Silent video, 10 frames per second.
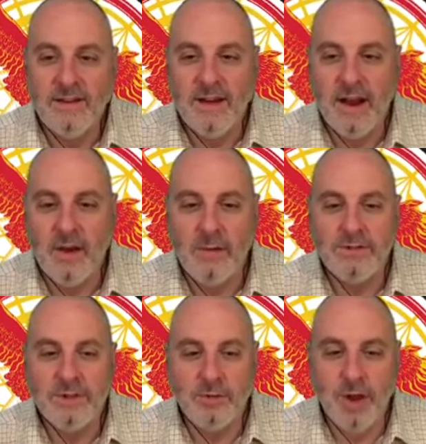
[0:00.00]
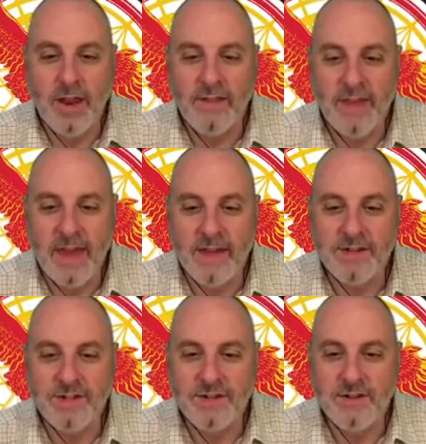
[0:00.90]
I don't know. I'm still right at the
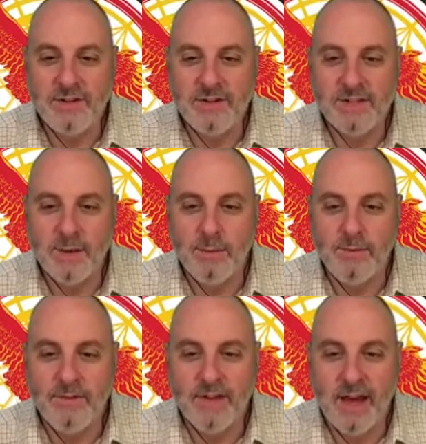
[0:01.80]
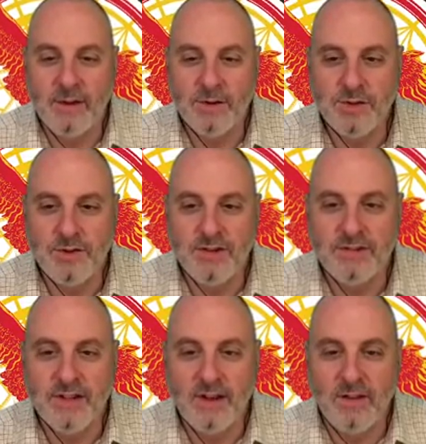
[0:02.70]
edge. Some of it, I don't
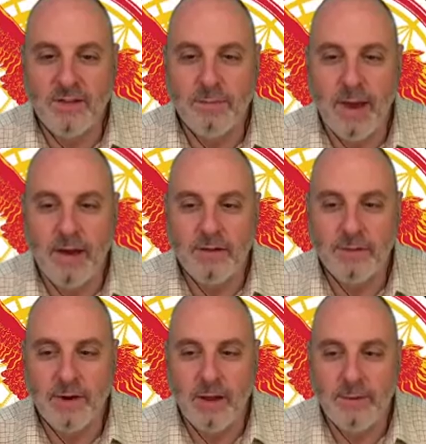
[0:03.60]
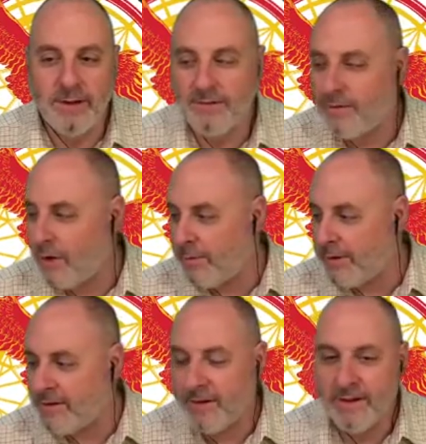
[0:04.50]
trust that all the spires were coming in for me,
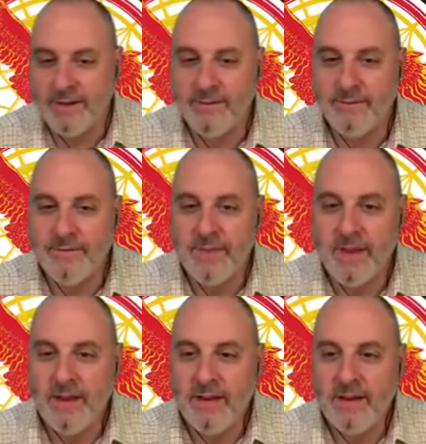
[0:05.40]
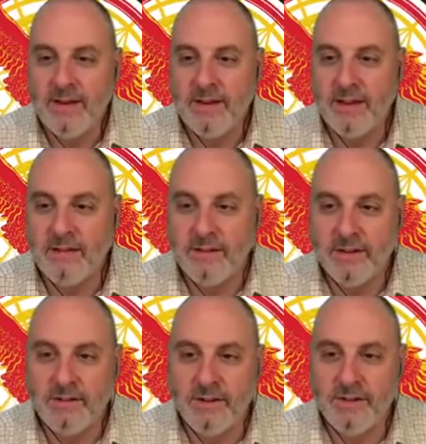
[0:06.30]
so I don't know get a little
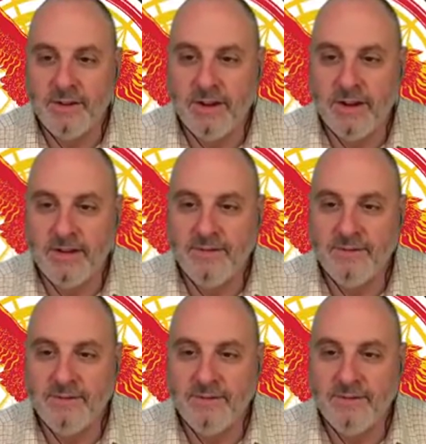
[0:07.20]
closer here.